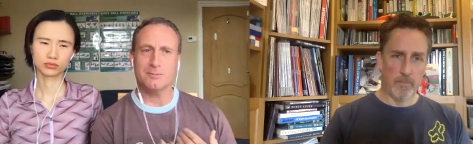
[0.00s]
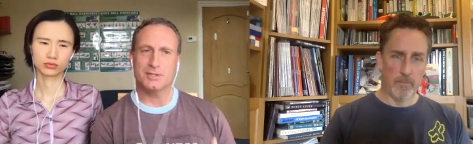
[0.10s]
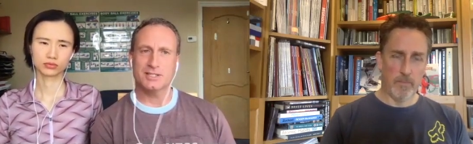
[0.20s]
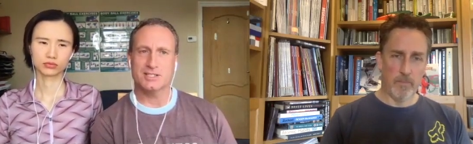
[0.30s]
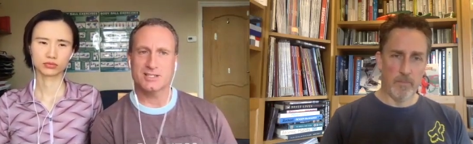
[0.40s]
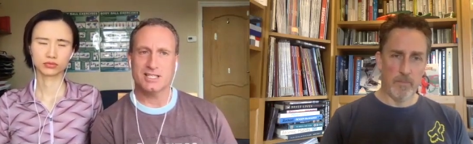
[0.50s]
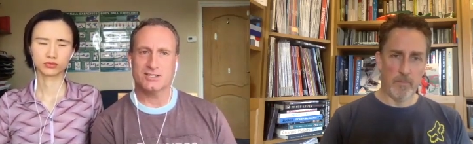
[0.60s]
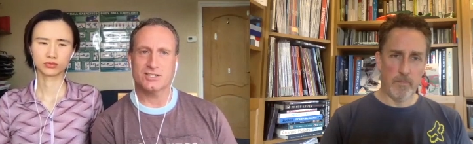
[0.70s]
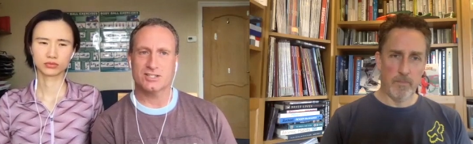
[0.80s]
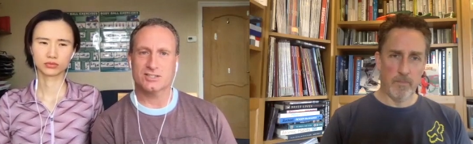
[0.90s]
Speaker 1: because that's
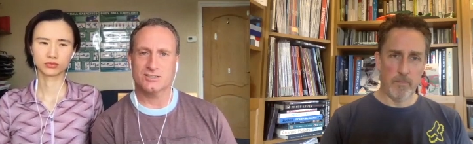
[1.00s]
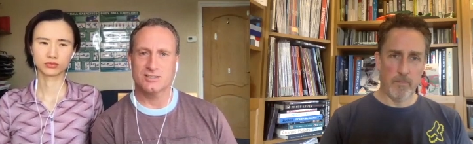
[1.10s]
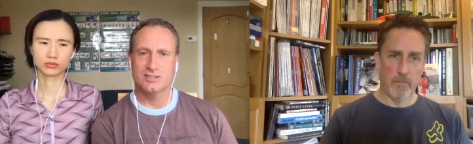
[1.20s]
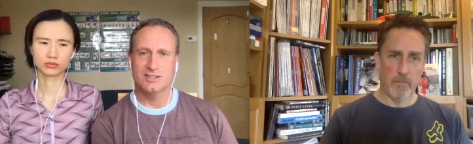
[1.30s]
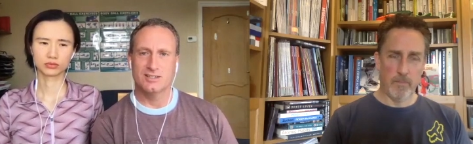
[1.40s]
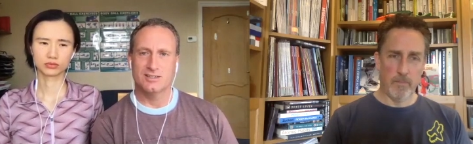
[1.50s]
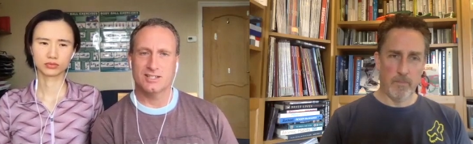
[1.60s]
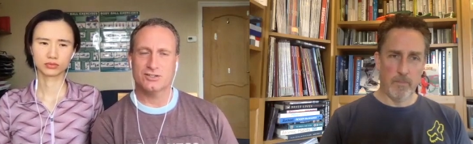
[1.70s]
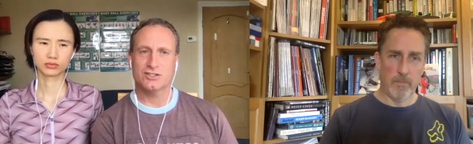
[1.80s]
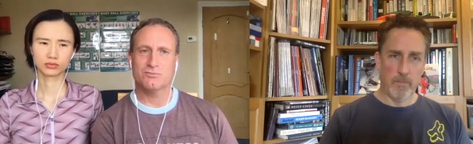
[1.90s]
just that's
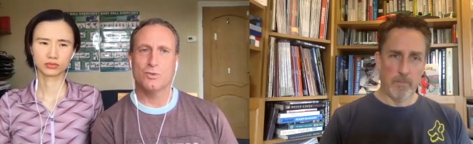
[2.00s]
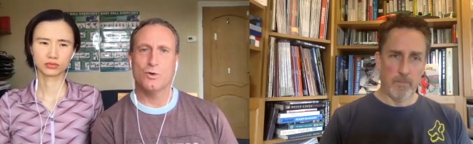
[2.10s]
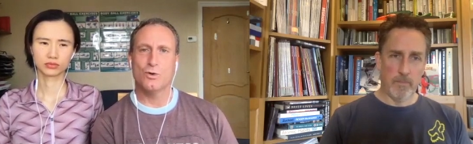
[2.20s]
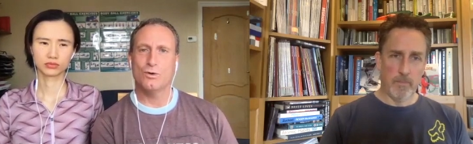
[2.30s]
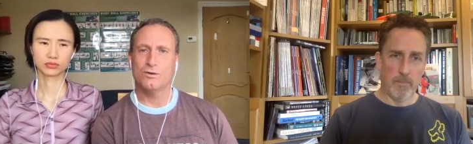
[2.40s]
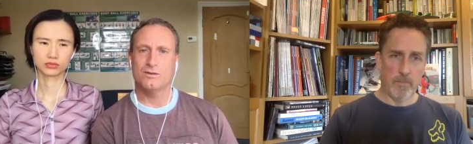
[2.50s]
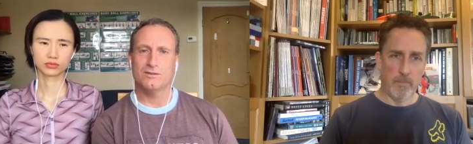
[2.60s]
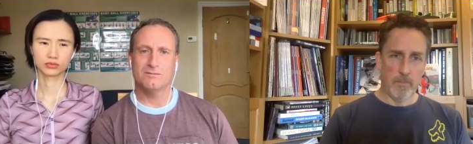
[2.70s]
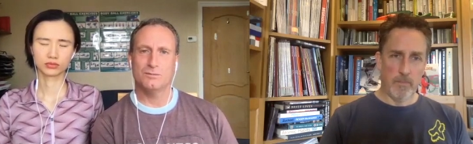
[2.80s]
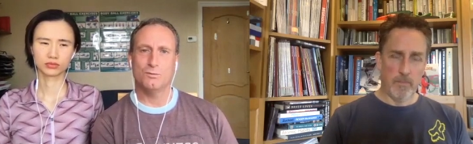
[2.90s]
just more
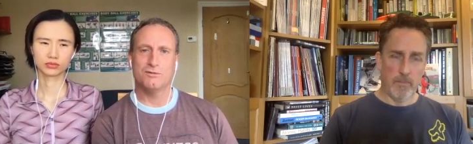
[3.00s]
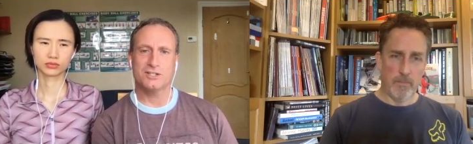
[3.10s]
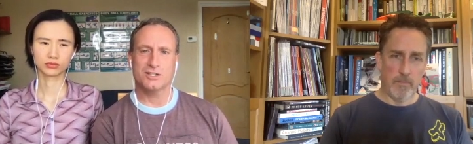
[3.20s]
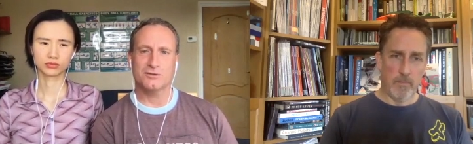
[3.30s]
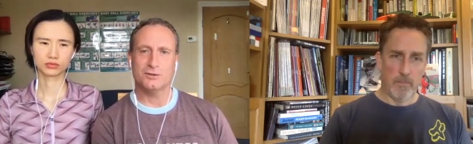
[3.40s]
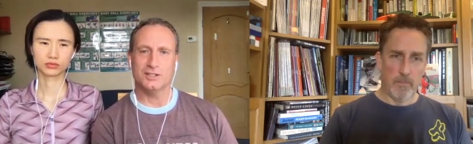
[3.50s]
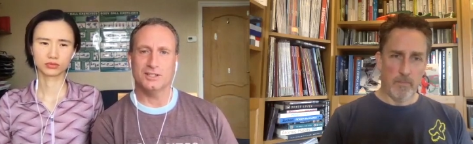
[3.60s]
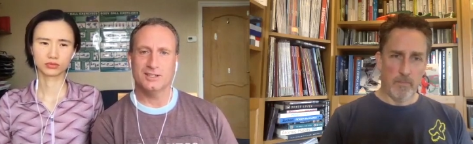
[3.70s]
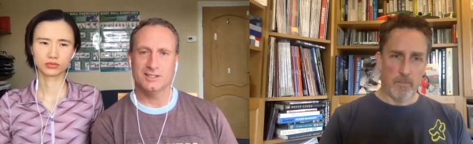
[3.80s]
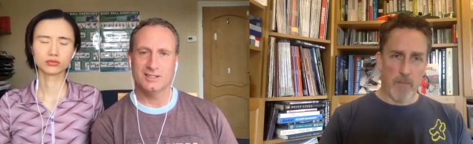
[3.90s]
more pressure for you
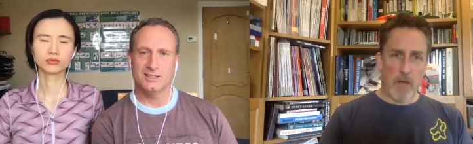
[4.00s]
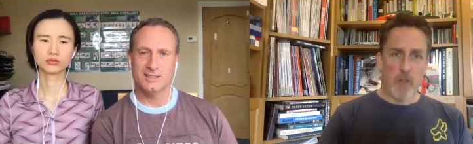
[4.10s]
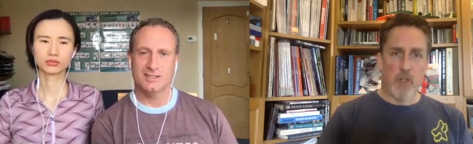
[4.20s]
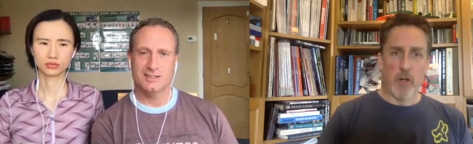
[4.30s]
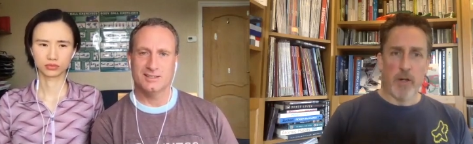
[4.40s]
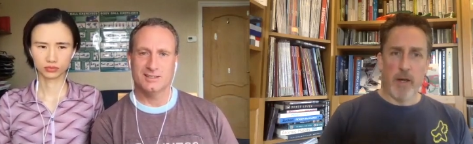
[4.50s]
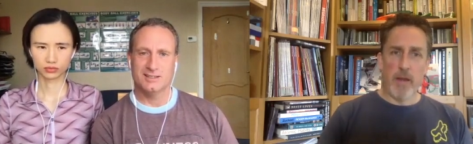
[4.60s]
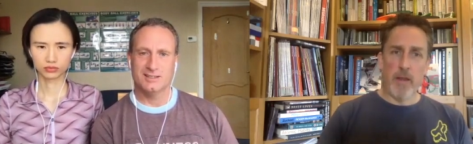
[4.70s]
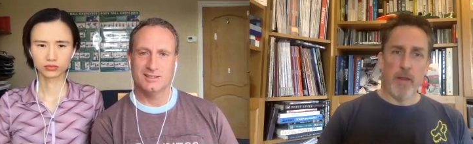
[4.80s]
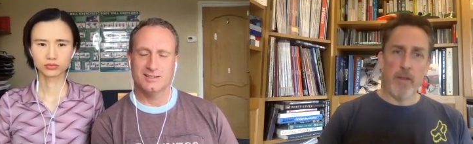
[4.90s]
jon
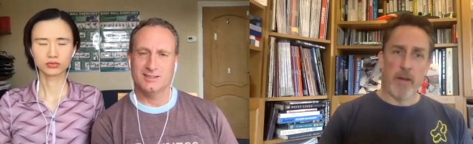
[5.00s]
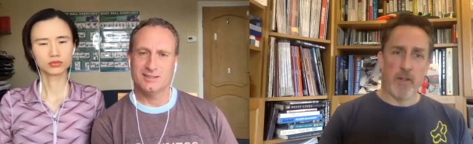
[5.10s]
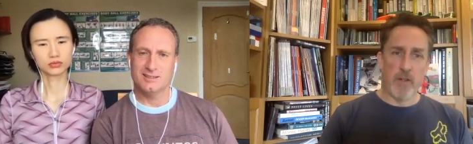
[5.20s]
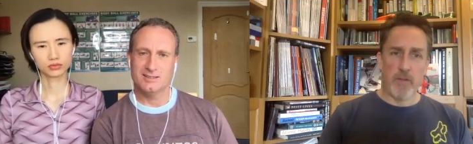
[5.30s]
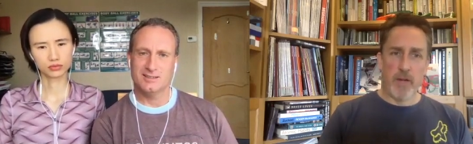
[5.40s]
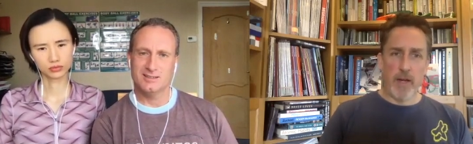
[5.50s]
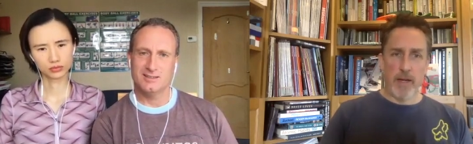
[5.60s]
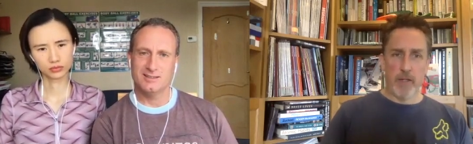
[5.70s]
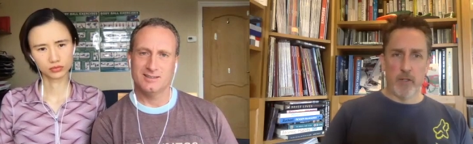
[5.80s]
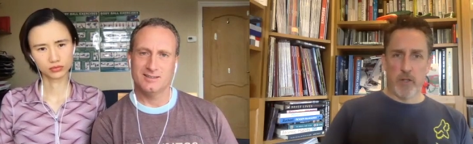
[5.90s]
that's a really
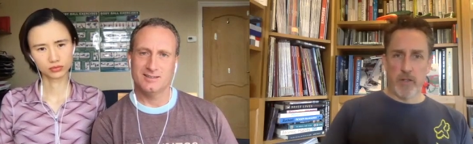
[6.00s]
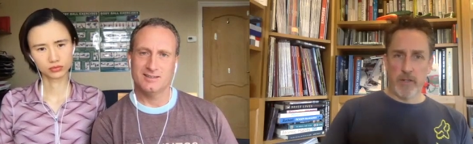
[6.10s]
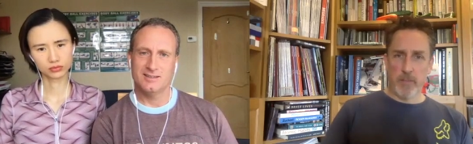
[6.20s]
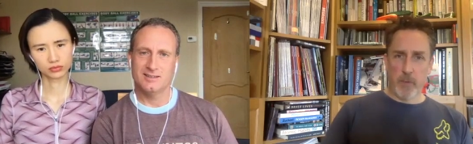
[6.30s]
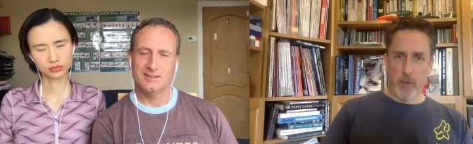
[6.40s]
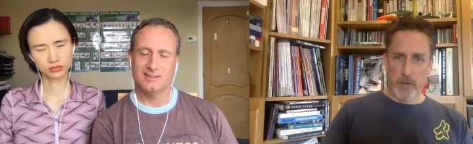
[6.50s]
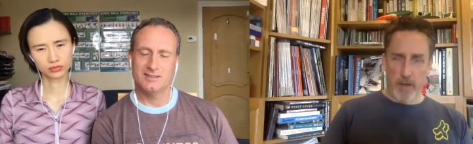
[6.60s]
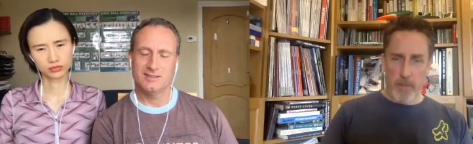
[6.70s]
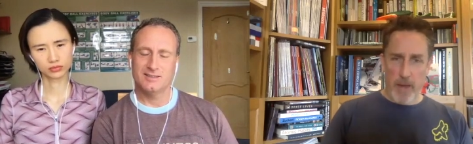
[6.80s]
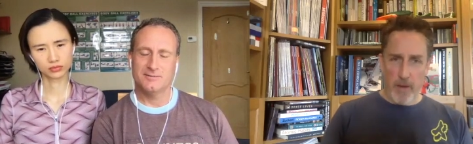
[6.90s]
Speaker 2: interesting point
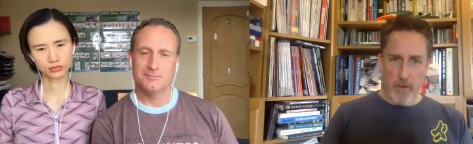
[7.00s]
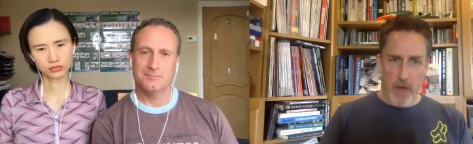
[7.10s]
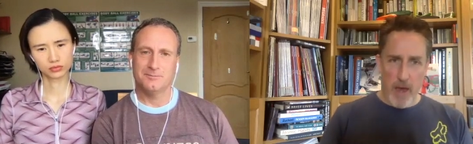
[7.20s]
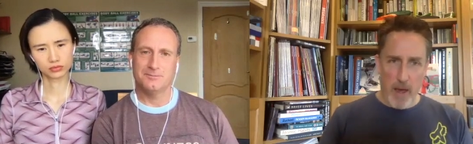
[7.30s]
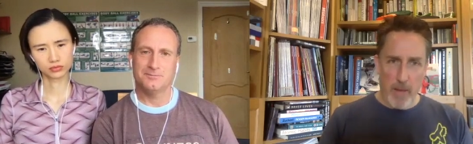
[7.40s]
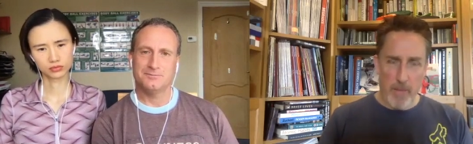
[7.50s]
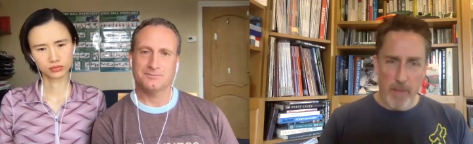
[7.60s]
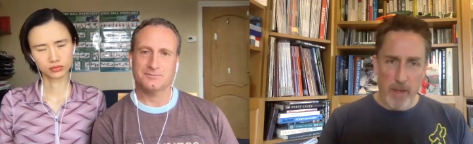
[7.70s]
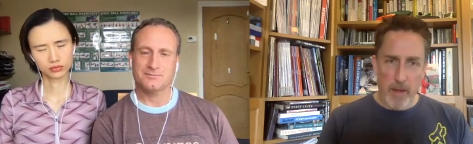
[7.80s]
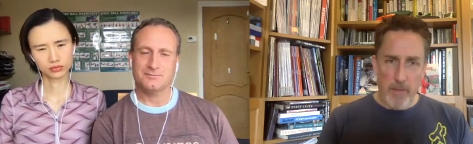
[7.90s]
about uh,
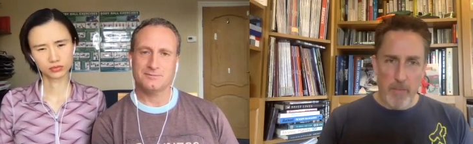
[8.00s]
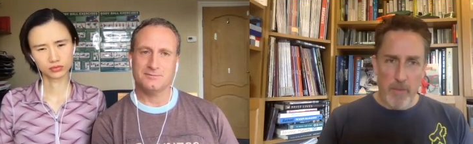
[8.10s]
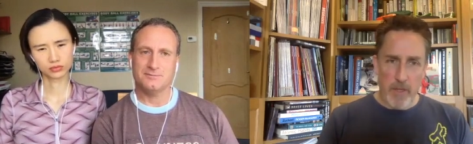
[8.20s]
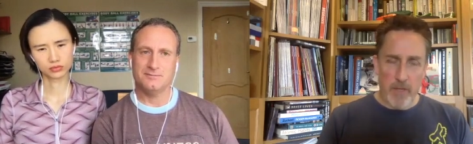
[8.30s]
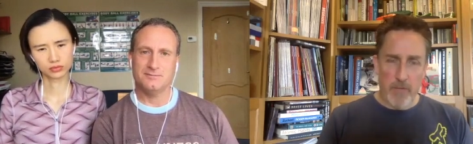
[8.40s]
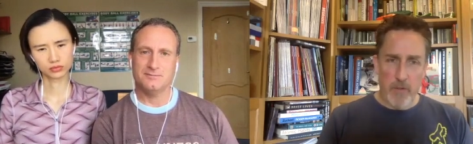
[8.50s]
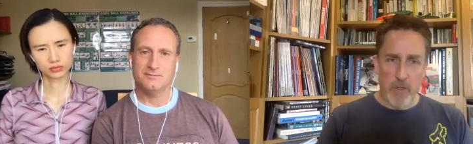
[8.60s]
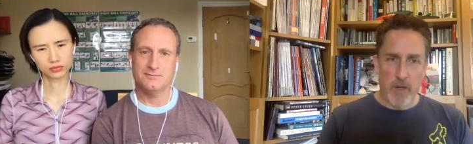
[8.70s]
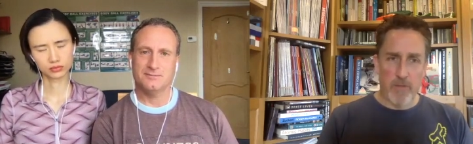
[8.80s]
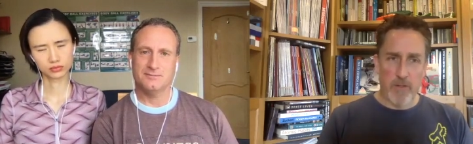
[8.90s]
think of
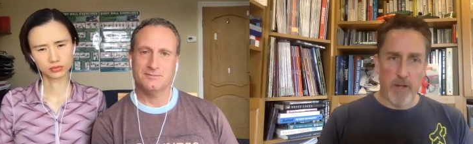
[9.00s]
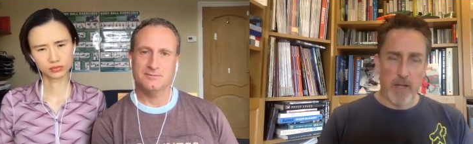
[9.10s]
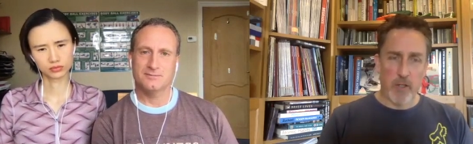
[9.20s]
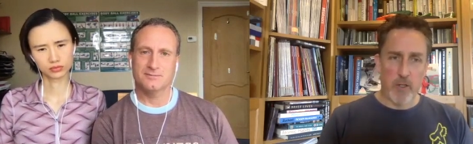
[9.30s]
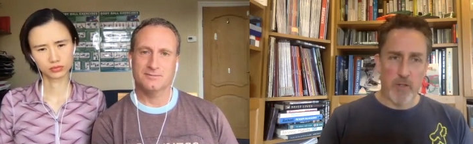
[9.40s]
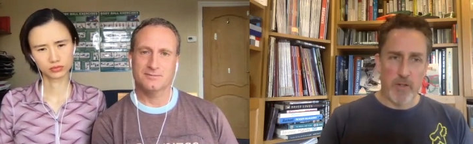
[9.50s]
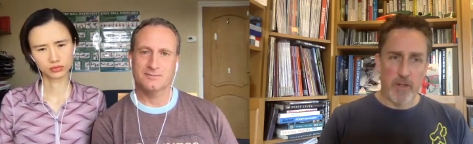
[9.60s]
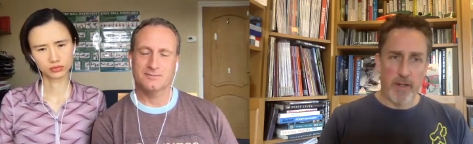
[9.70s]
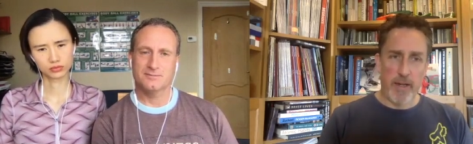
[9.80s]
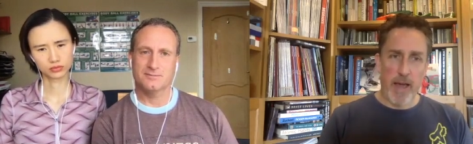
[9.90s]
yourself as an actress
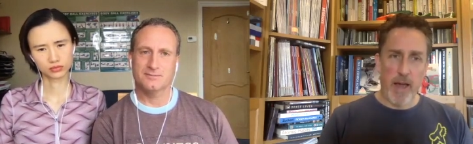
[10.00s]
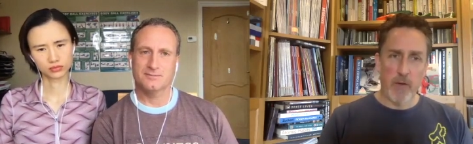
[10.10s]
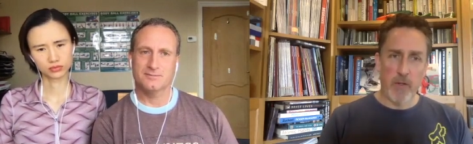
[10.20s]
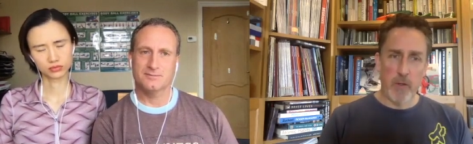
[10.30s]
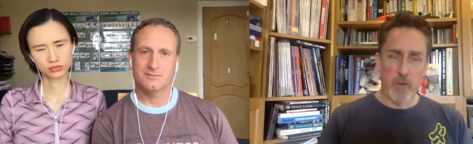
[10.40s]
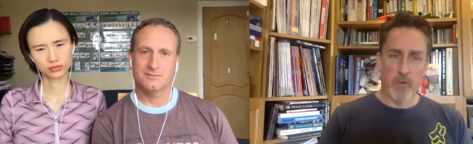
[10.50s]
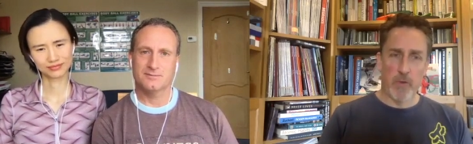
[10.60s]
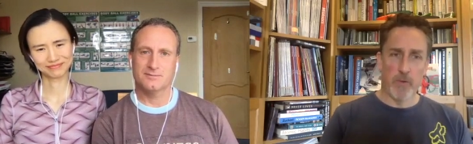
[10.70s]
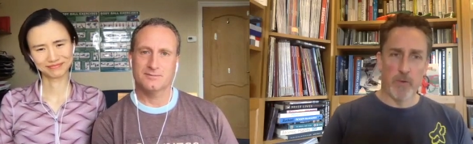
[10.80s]
lily how useful